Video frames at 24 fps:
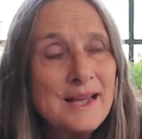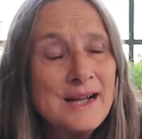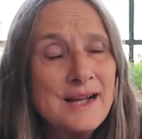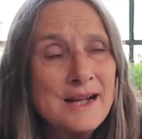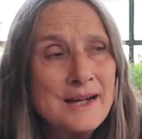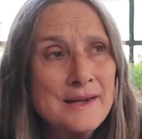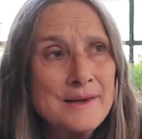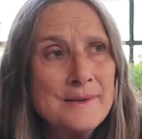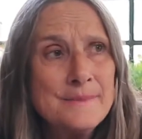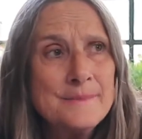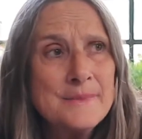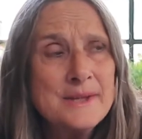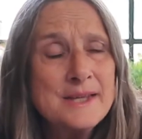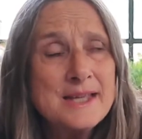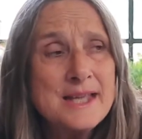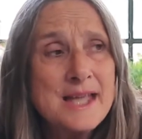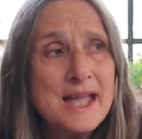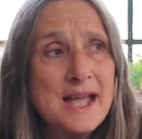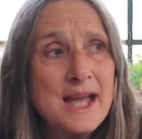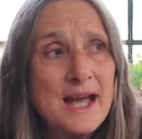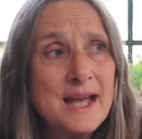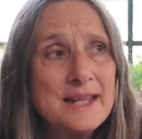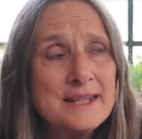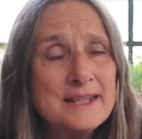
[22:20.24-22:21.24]
Um,
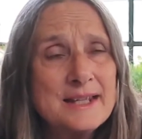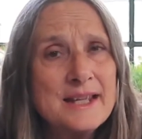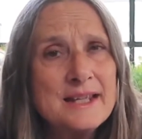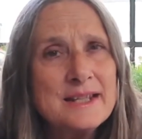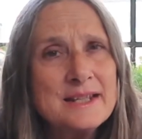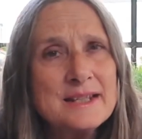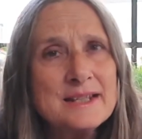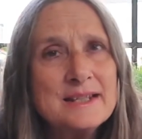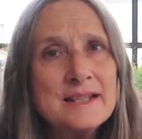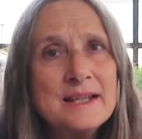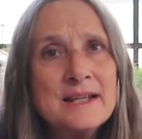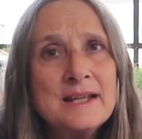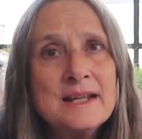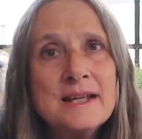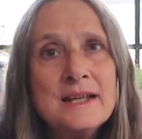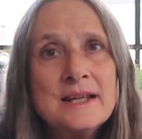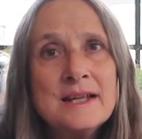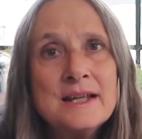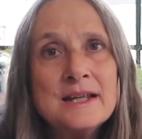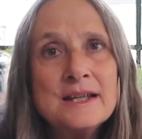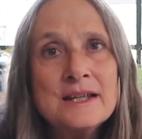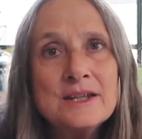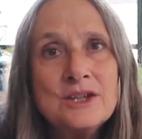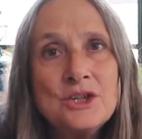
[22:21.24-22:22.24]
and I
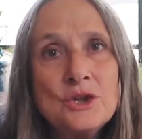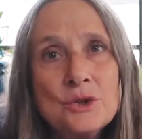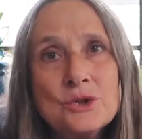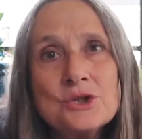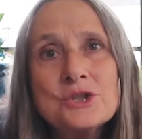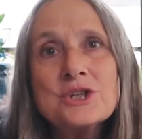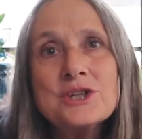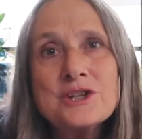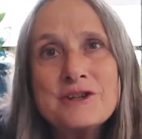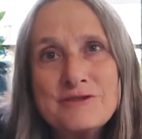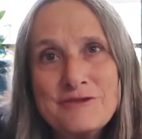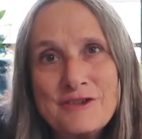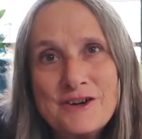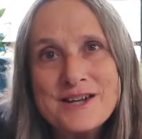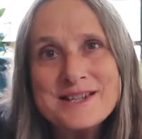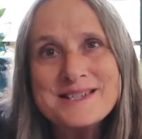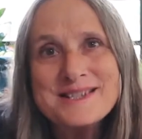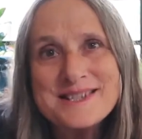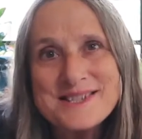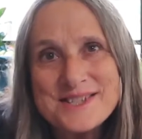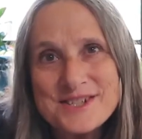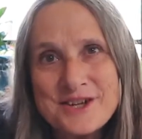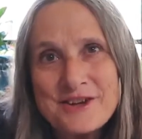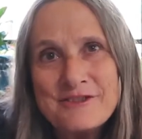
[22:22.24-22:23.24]
usually
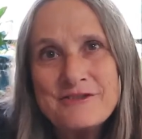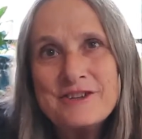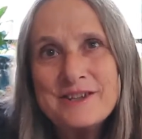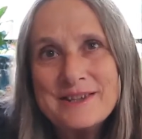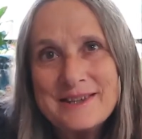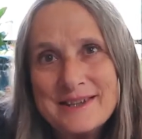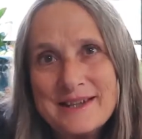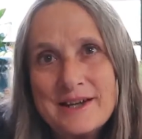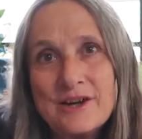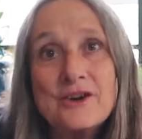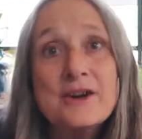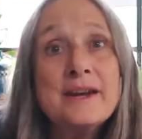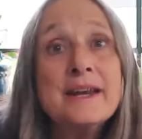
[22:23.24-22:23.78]
find stuff in there,